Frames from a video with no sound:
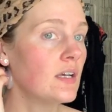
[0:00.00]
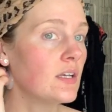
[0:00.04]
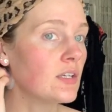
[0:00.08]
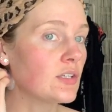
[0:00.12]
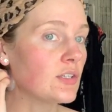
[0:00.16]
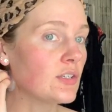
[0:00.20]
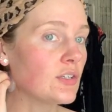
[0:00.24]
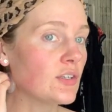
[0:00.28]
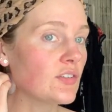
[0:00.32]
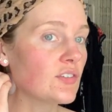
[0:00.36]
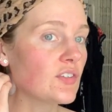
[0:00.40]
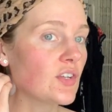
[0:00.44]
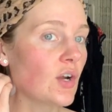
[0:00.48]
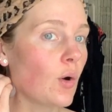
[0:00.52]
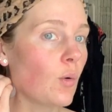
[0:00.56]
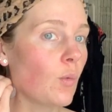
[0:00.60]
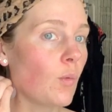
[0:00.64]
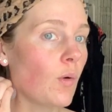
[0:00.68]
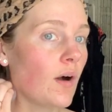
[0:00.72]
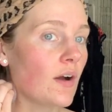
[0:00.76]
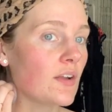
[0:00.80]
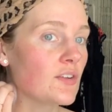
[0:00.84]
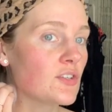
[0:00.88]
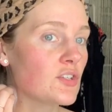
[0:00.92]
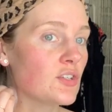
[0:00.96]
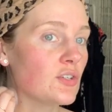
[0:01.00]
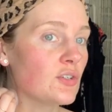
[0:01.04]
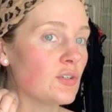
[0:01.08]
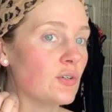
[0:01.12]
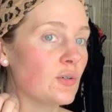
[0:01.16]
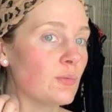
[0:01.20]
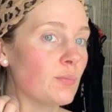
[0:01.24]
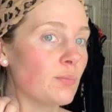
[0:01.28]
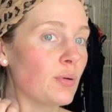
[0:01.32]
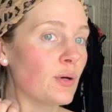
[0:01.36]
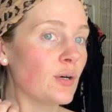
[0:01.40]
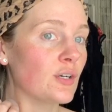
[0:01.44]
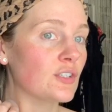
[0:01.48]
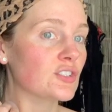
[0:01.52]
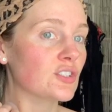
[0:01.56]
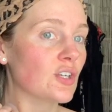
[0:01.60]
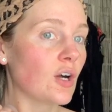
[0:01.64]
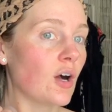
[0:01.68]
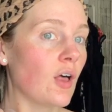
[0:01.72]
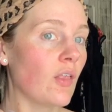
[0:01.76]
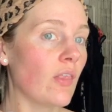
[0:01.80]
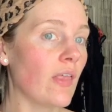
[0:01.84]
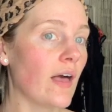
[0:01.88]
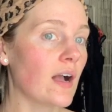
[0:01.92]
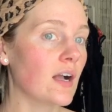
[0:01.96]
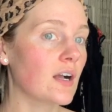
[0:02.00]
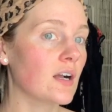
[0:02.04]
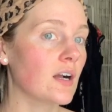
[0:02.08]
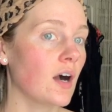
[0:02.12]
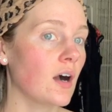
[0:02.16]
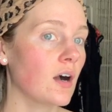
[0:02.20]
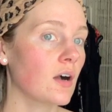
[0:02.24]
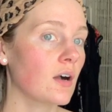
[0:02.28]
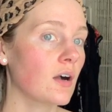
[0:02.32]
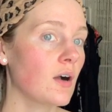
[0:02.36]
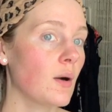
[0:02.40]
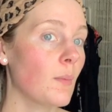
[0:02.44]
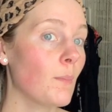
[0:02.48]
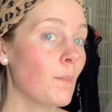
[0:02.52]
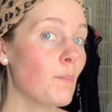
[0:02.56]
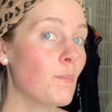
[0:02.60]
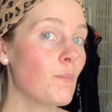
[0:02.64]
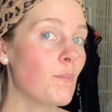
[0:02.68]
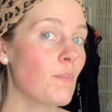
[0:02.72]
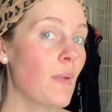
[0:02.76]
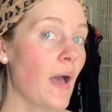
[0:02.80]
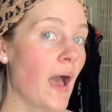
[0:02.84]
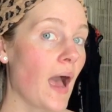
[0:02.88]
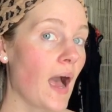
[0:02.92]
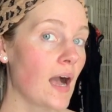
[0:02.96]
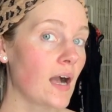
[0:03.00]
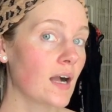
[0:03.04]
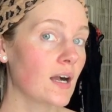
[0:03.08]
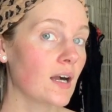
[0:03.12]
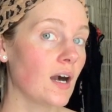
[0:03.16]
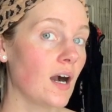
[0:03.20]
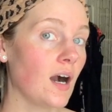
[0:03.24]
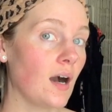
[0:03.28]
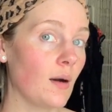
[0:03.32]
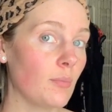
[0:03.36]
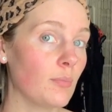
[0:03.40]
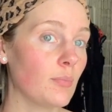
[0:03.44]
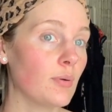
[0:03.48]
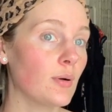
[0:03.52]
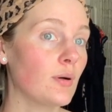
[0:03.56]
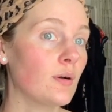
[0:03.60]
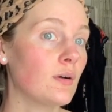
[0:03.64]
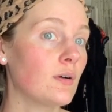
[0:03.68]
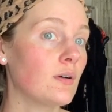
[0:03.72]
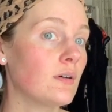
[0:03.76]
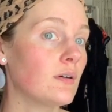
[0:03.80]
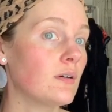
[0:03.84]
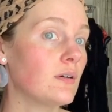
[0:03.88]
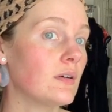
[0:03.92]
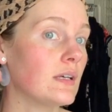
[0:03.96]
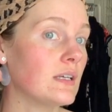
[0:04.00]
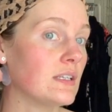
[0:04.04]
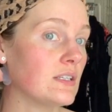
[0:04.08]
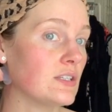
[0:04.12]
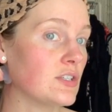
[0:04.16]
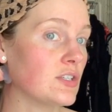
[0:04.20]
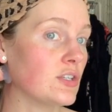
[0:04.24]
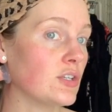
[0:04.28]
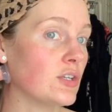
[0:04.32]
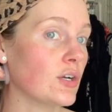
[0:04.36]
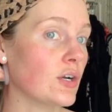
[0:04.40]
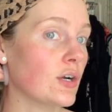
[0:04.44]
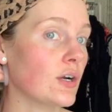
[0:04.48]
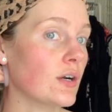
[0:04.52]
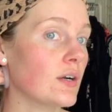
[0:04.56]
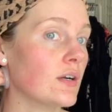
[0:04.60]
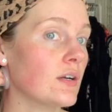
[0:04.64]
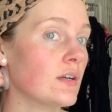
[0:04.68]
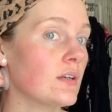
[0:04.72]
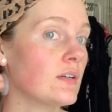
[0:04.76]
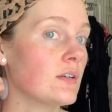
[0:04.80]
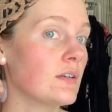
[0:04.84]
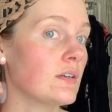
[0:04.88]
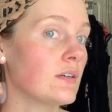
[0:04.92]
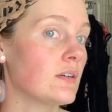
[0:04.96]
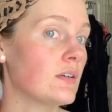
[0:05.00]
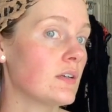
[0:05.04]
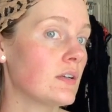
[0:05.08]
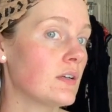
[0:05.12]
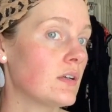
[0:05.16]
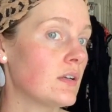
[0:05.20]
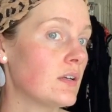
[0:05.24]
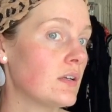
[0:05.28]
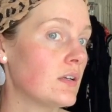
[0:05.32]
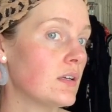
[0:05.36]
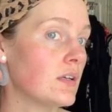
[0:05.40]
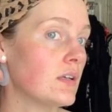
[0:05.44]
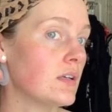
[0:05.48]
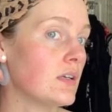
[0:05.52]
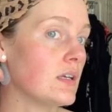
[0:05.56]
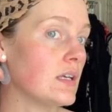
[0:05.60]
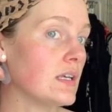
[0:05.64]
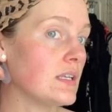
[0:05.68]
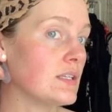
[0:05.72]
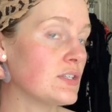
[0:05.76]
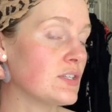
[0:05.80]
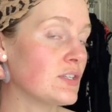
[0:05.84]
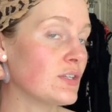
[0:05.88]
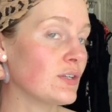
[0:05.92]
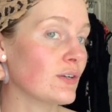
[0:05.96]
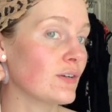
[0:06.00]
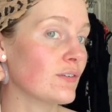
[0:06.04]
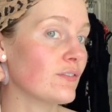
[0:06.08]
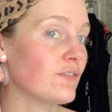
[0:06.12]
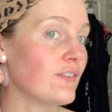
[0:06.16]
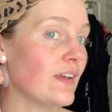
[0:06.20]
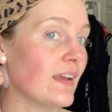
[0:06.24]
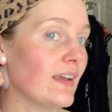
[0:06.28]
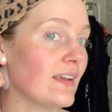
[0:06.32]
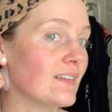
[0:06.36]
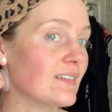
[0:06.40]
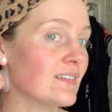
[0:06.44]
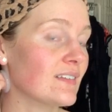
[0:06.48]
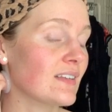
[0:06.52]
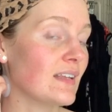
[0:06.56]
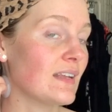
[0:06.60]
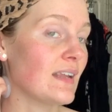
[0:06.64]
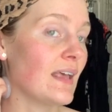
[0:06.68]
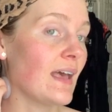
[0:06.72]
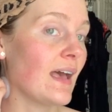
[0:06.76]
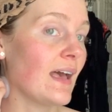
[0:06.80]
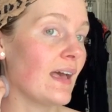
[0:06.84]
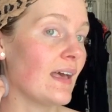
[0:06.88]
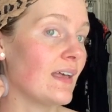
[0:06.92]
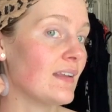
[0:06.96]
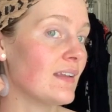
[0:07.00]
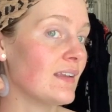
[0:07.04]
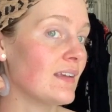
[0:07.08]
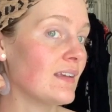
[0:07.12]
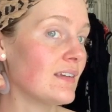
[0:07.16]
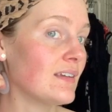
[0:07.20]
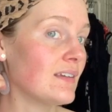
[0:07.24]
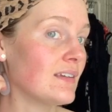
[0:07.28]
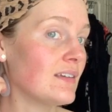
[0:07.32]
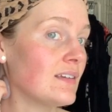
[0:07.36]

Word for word: You just don't want to push all that gunk back up into your, into your face and head.